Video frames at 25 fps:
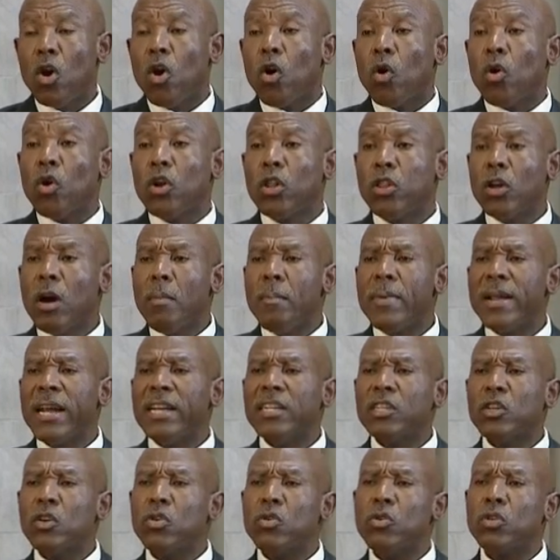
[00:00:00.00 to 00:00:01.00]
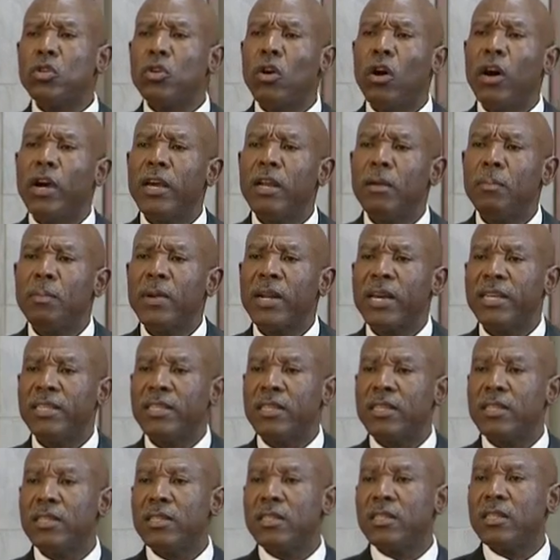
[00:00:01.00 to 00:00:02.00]
Although Brent crude oil
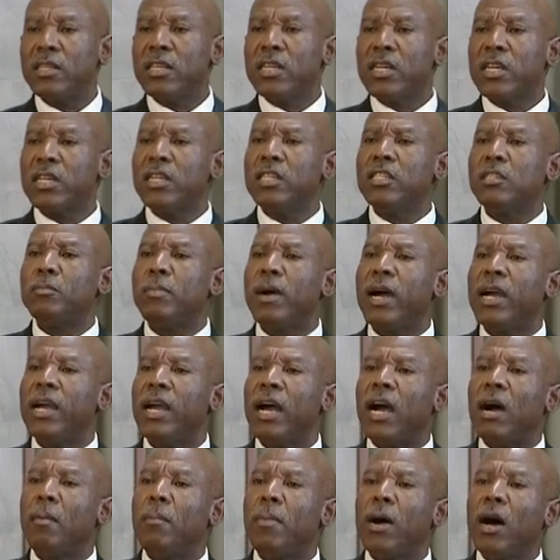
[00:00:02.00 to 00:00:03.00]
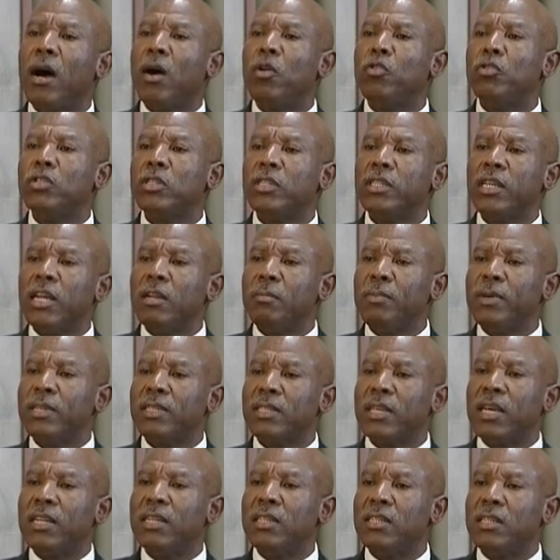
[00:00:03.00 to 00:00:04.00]
prices increased by about
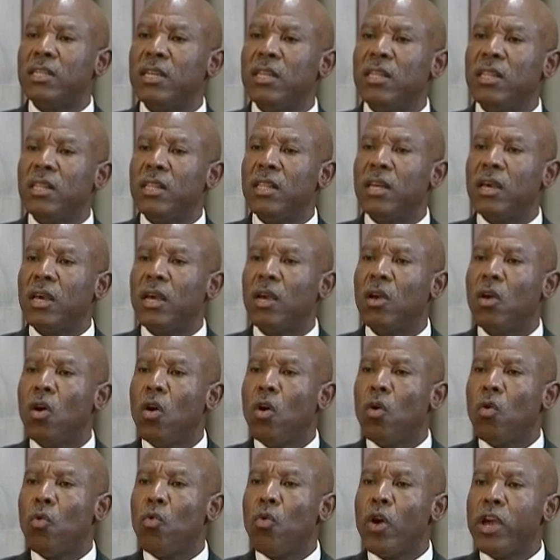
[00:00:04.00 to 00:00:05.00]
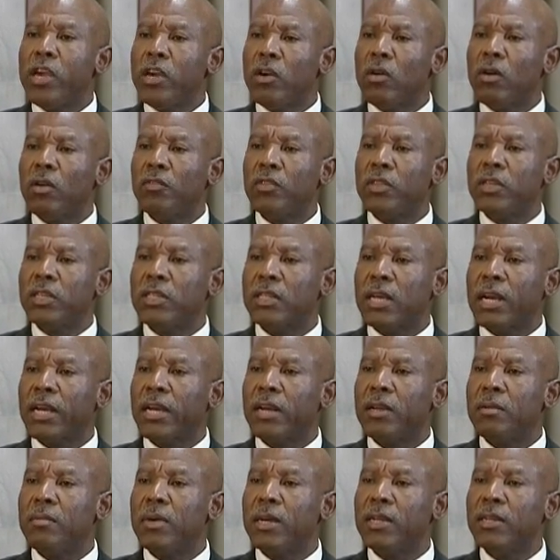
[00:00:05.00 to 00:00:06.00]
10% in the wake of this
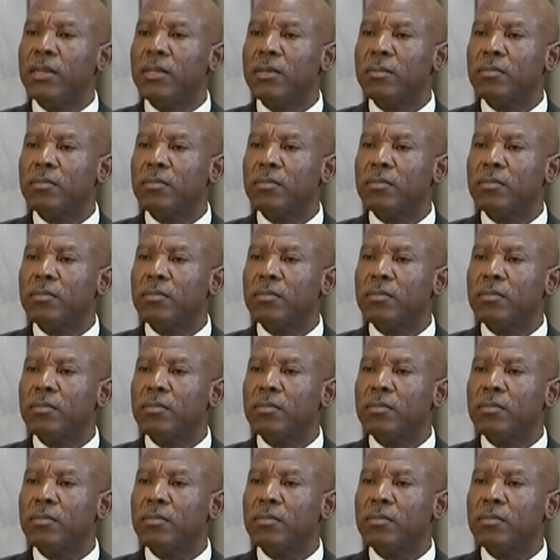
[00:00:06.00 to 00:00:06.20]
agreement,